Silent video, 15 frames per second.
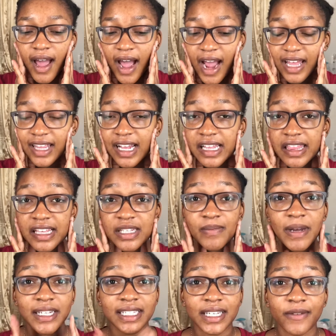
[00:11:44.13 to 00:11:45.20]
I like this.
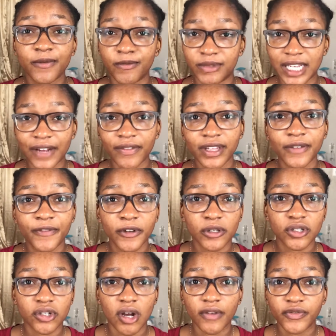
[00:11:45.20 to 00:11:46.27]
My skin definitely feels
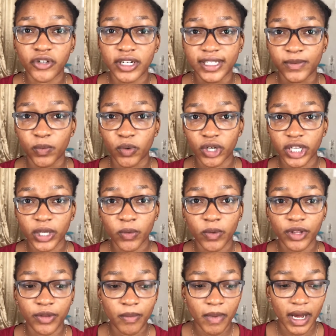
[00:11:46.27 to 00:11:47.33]
softer. It's working
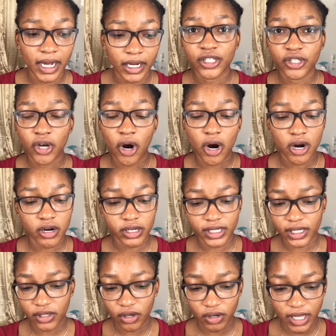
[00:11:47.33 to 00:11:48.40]
with my scars
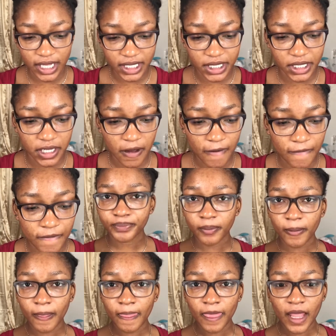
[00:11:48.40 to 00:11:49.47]
and all that stuff.
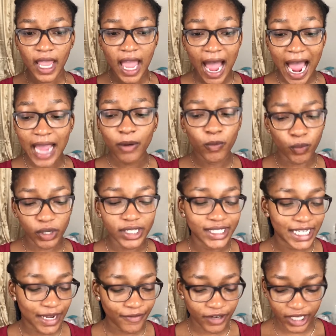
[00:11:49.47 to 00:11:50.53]
I would
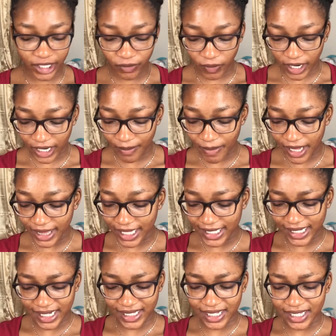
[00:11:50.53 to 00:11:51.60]
definitely recommend
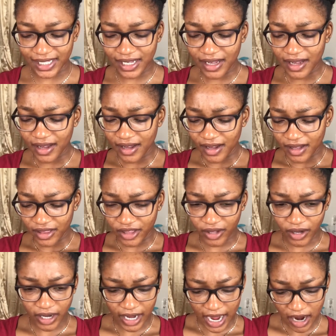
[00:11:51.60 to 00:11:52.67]
this because it's
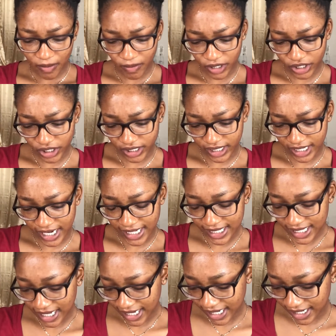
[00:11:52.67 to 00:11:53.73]
how much is it?
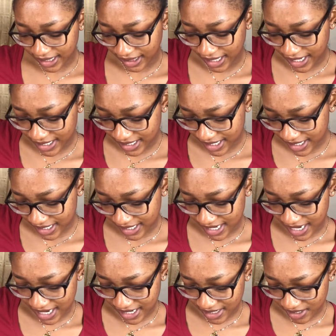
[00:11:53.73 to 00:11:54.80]
It's like less than
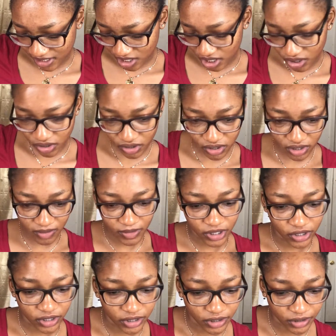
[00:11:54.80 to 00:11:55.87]
$10. Let me
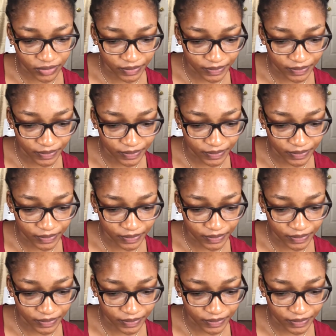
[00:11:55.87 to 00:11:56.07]
check.